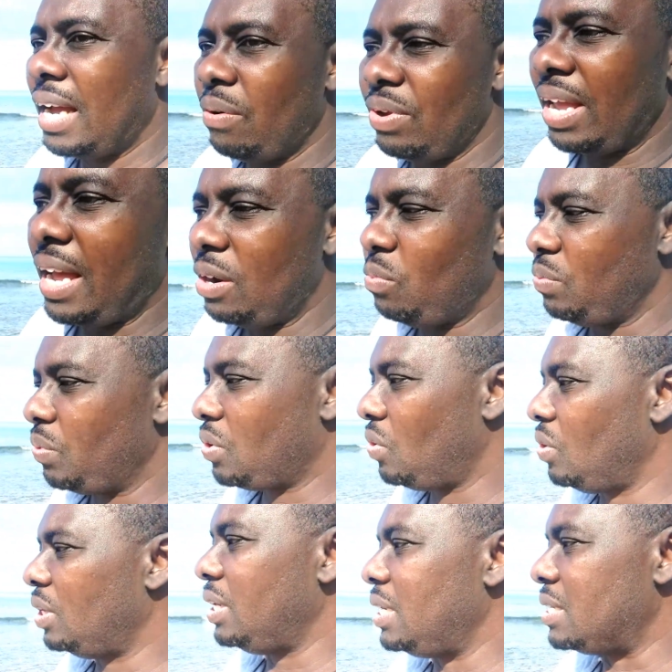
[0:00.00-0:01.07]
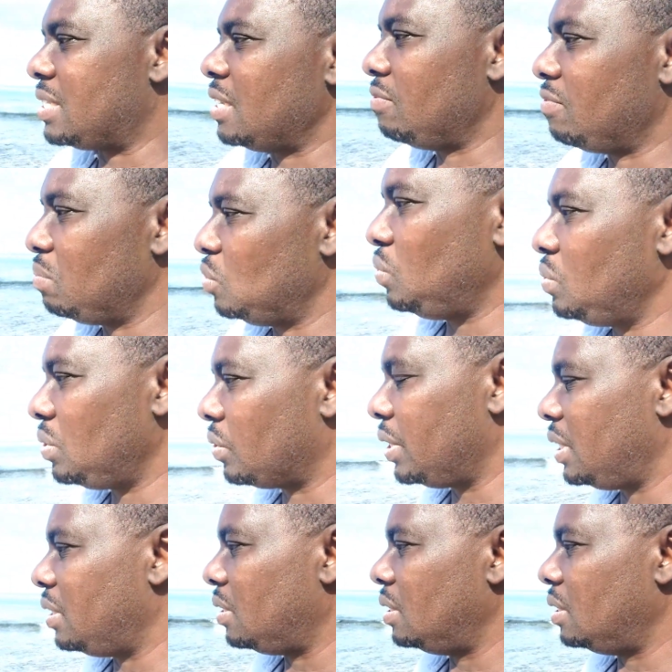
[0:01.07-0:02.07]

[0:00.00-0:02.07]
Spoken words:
We had what we call the silver moon, or the